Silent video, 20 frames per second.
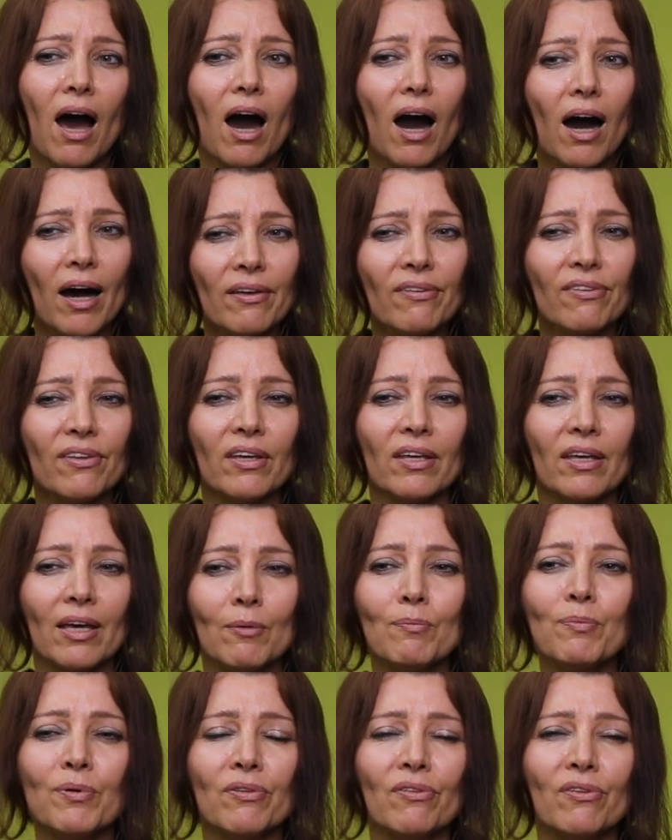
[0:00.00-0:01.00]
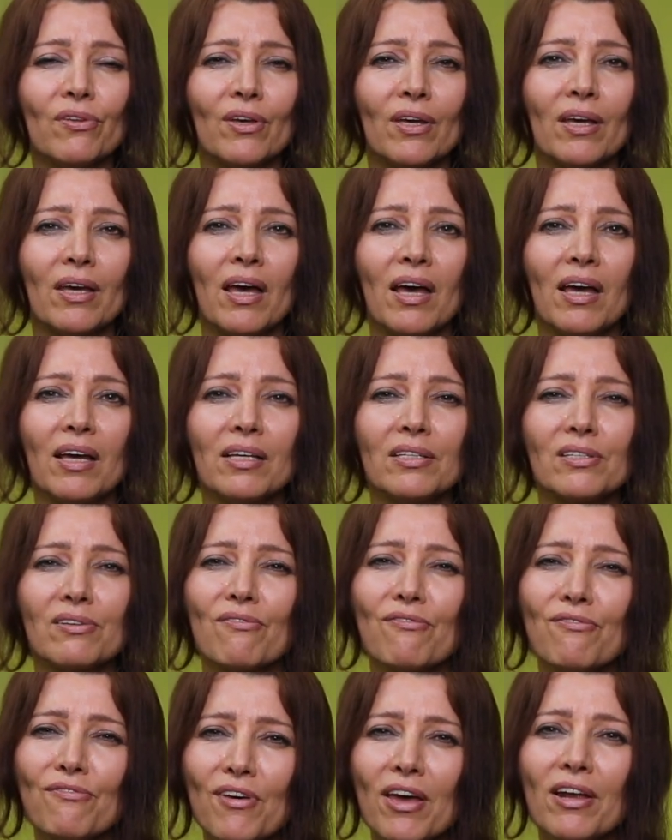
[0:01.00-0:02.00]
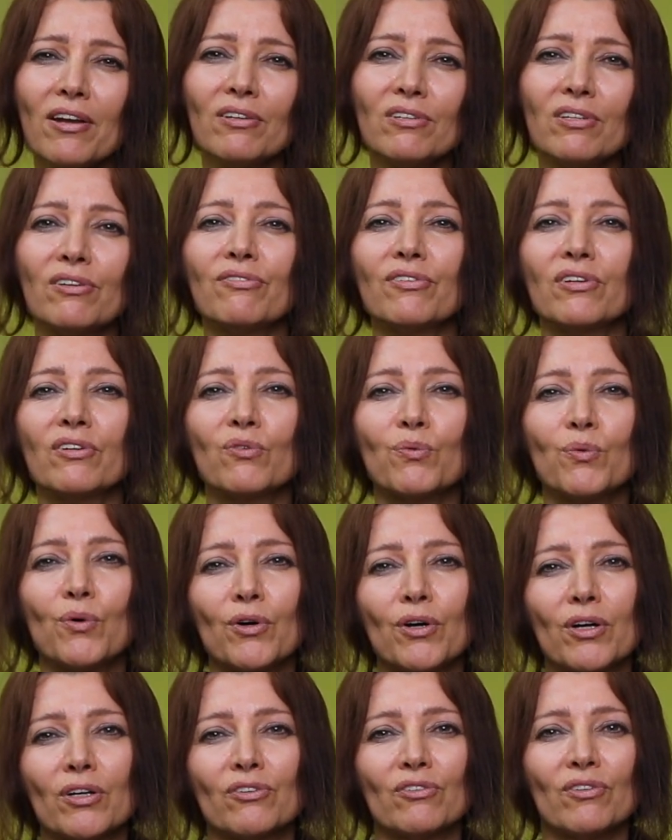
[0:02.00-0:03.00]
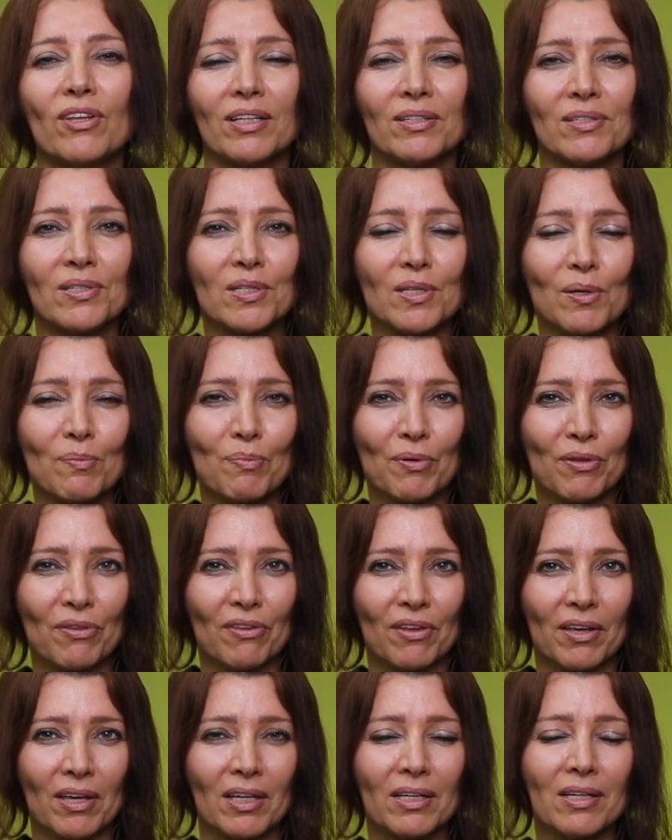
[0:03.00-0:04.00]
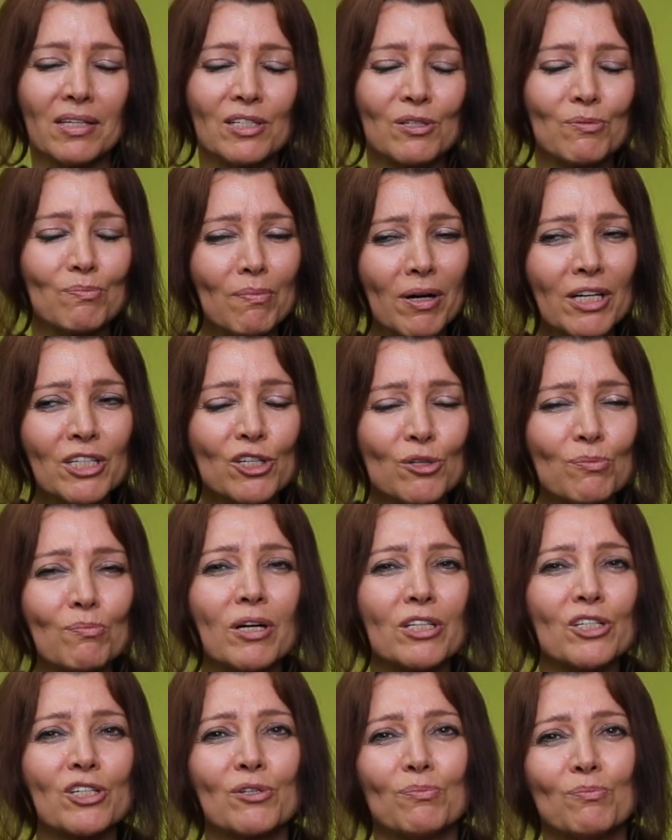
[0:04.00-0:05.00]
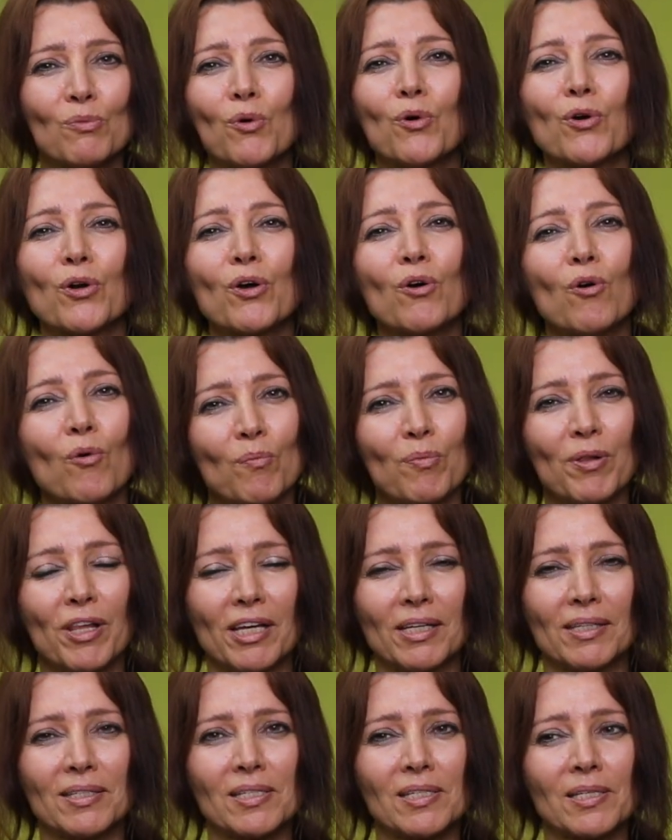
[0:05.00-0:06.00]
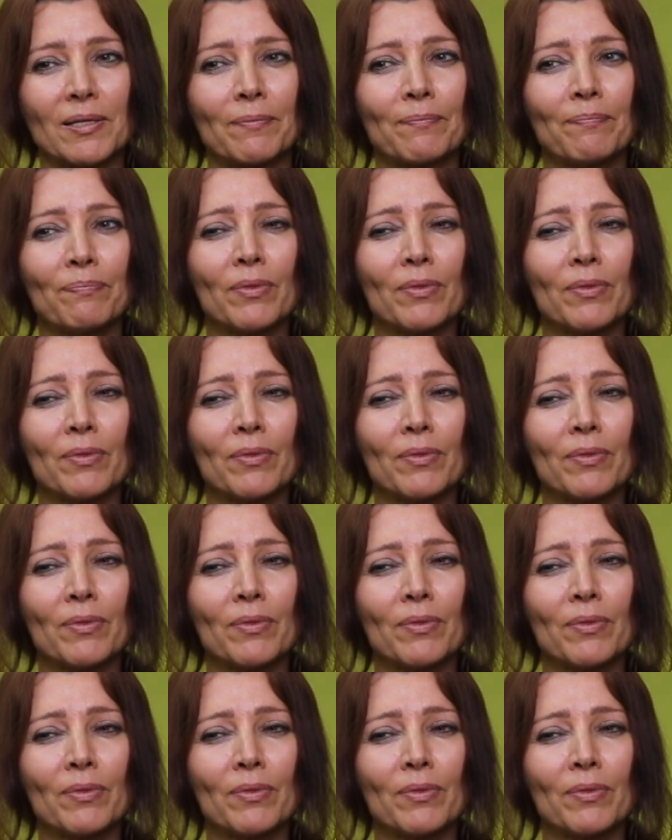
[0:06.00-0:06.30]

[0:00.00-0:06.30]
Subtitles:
I think empathy is a very different word than sympathy. It is much, much more complex.